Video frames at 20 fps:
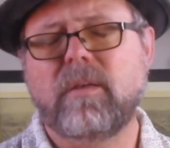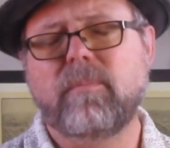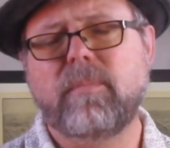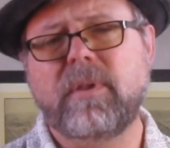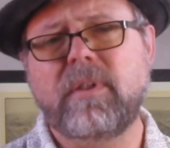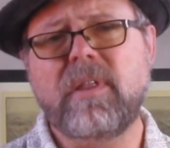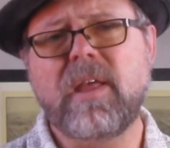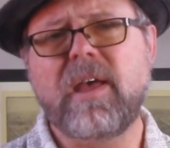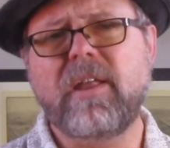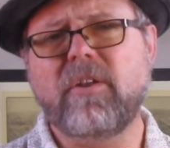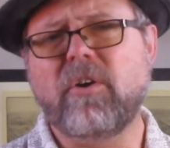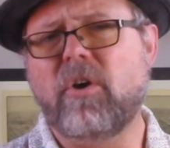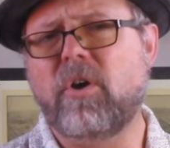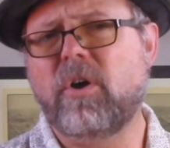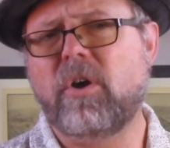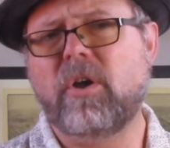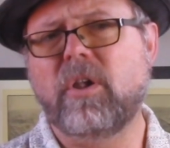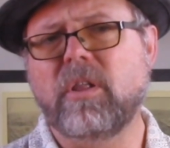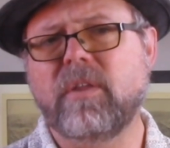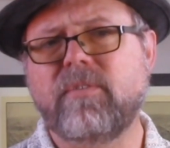But not
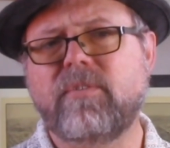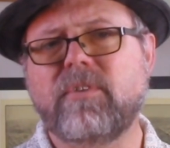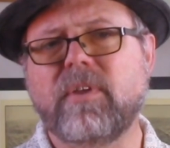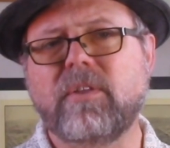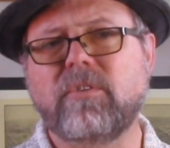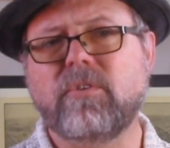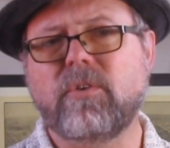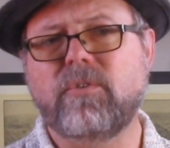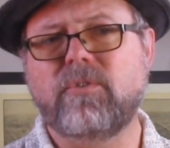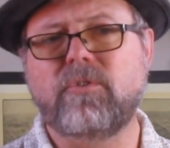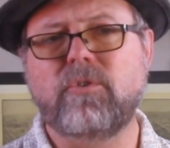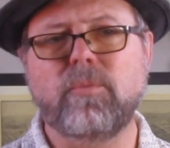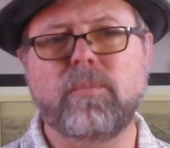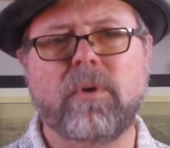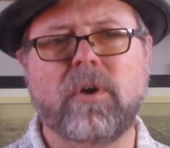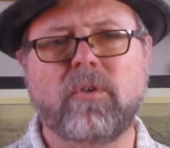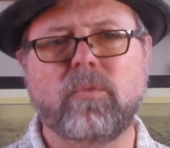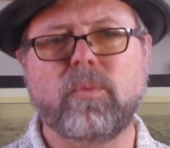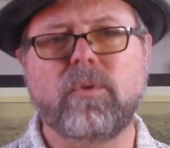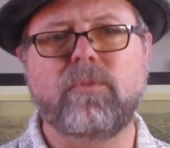all of
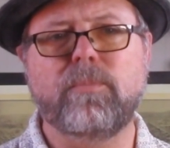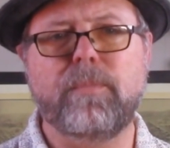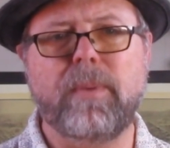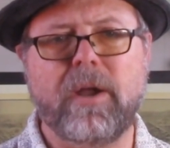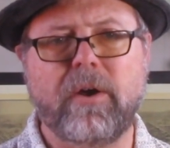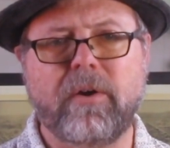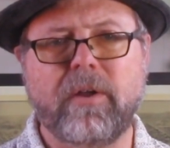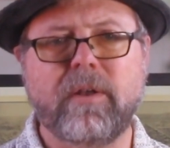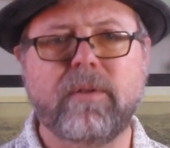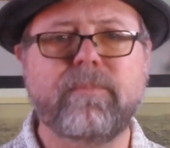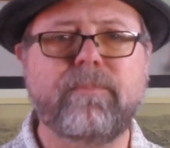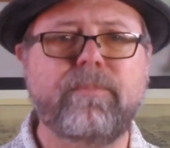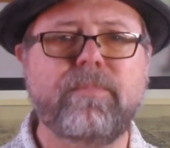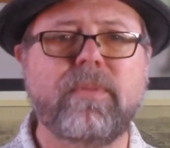Santos-Dumont was buried.